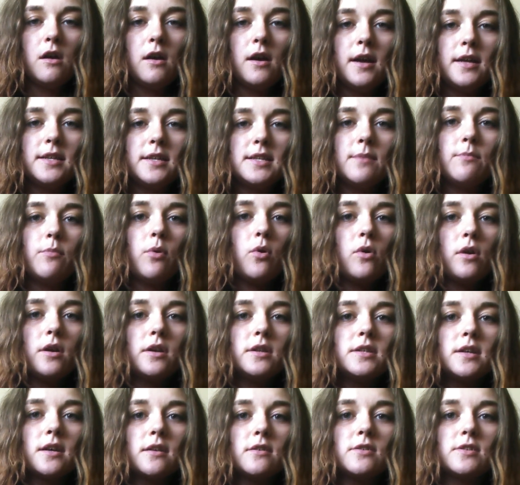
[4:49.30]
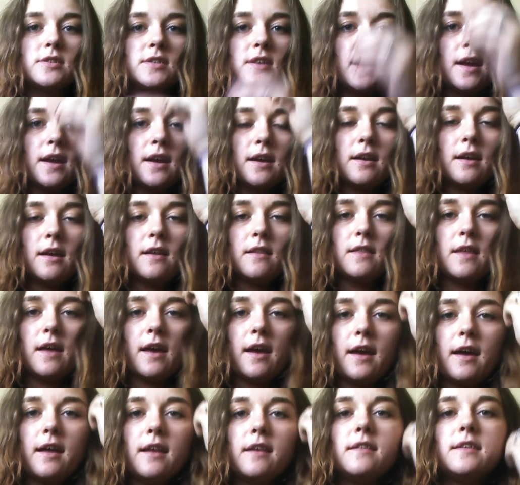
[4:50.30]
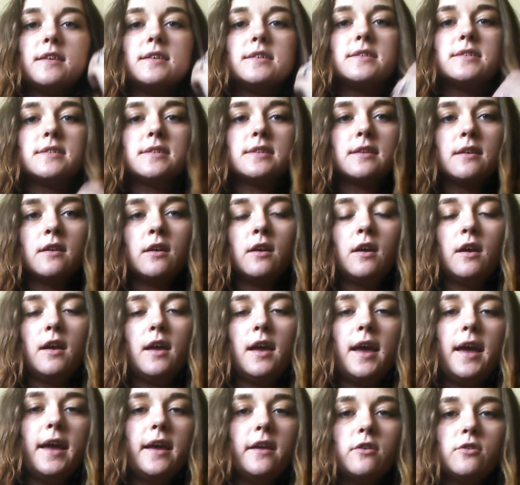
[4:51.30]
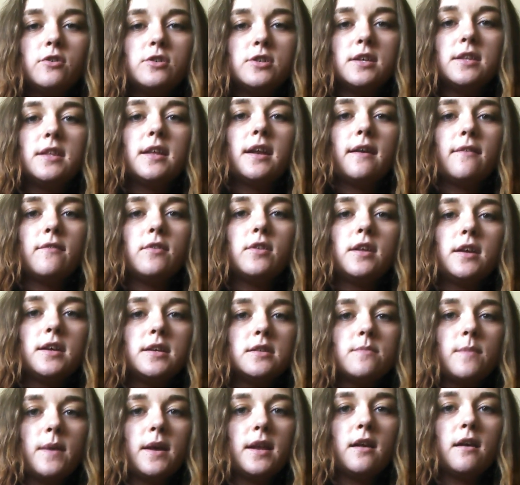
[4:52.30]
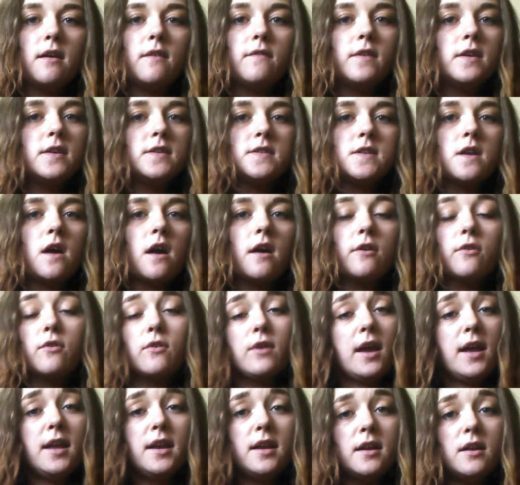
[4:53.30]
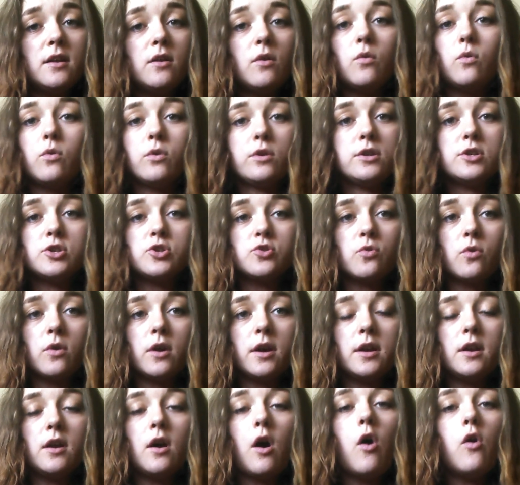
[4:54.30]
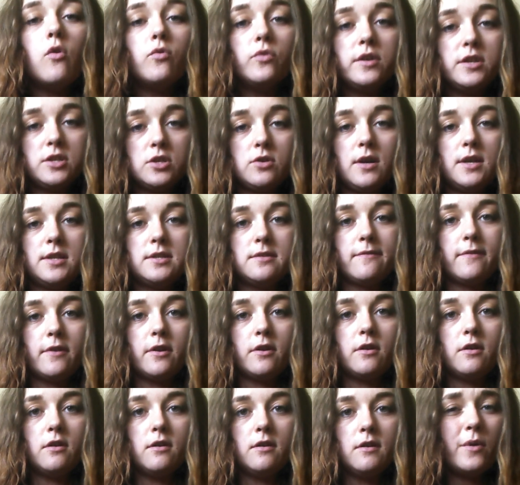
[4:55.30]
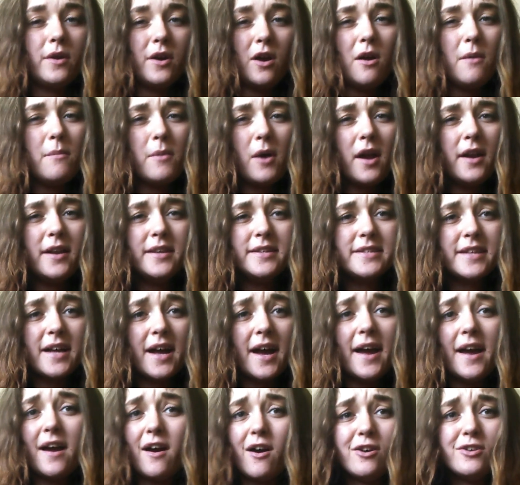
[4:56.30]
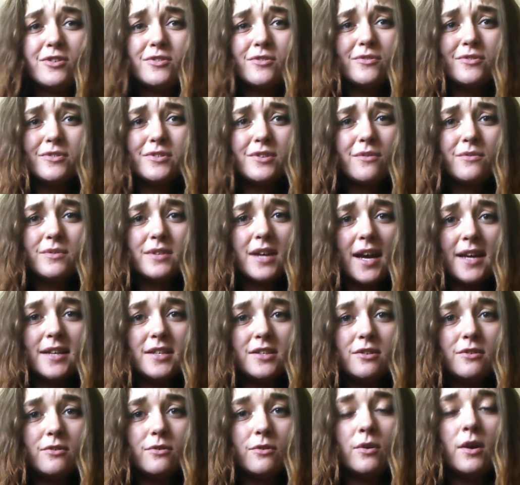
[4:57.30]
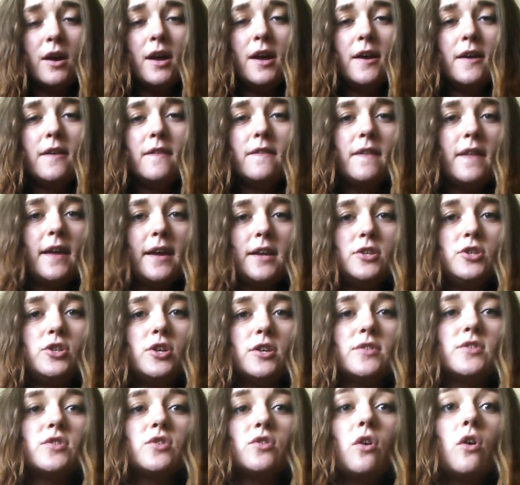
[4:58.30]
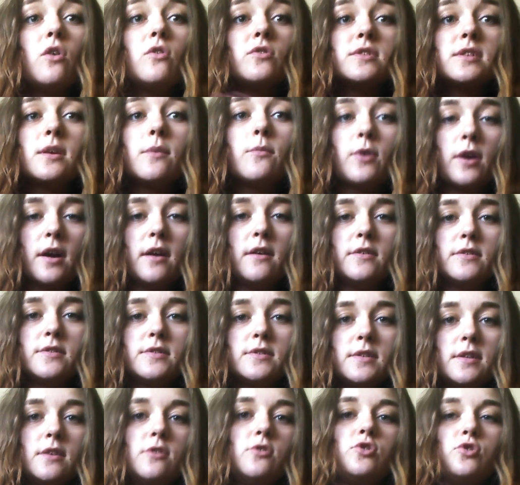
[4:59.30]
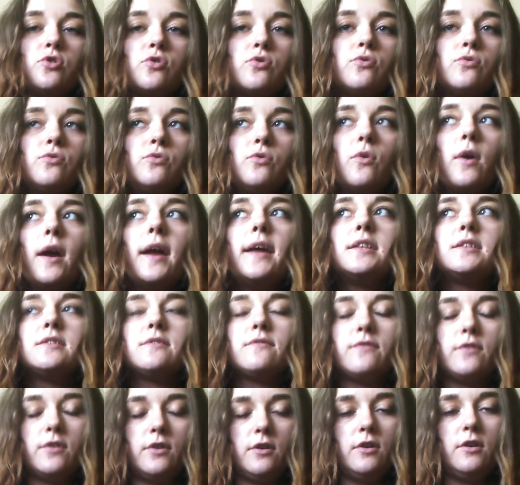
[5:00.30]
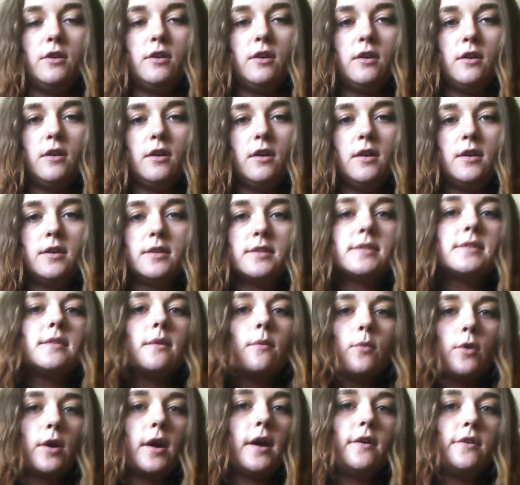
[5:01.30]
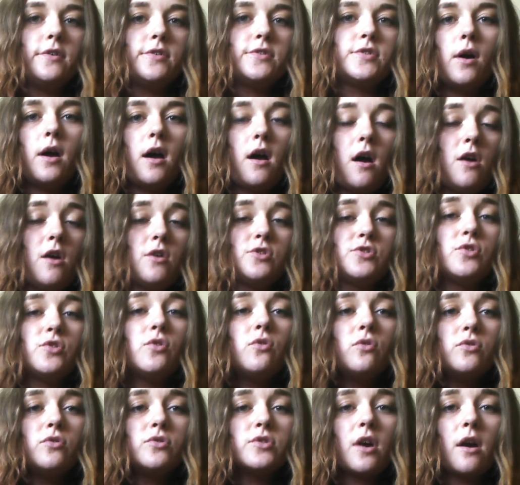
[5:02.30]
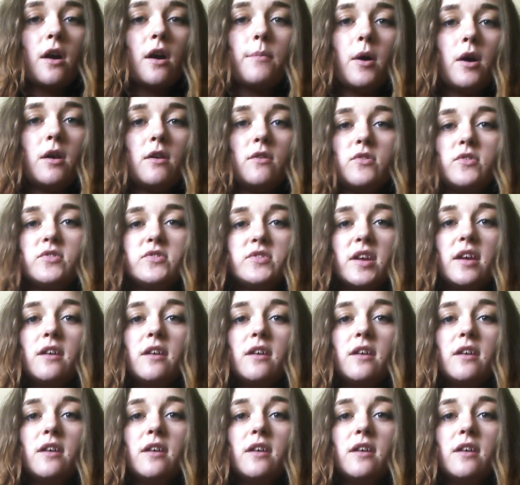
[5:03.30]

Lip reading: It's important to understand that this energy that everything is made of is not created or destroyed, only transferred. When our bodies die, our souls don't die too. They just go somewhere else. They're transferred somewhere else. Our souls are part of this